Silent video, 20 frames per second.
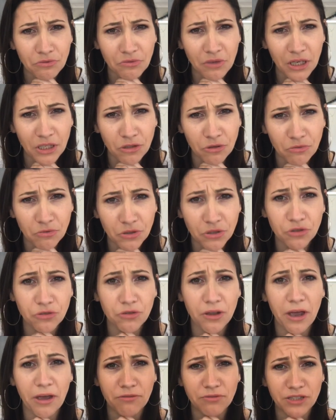I don't want you
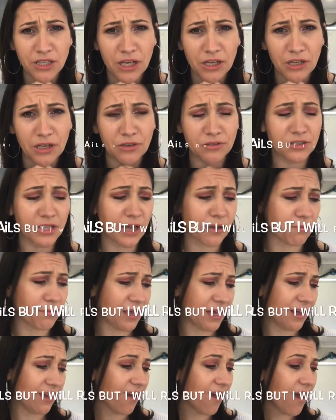to have sad nails like
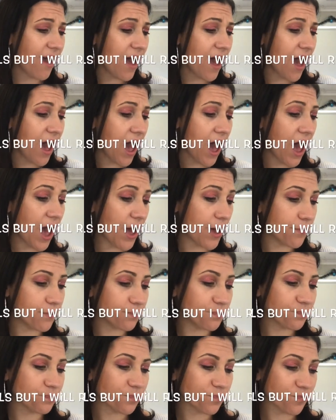me.
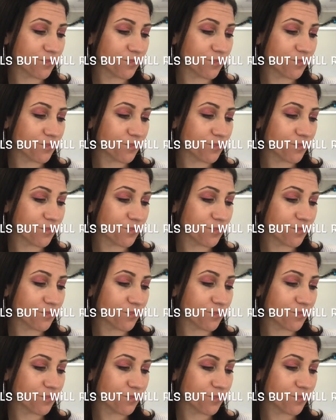And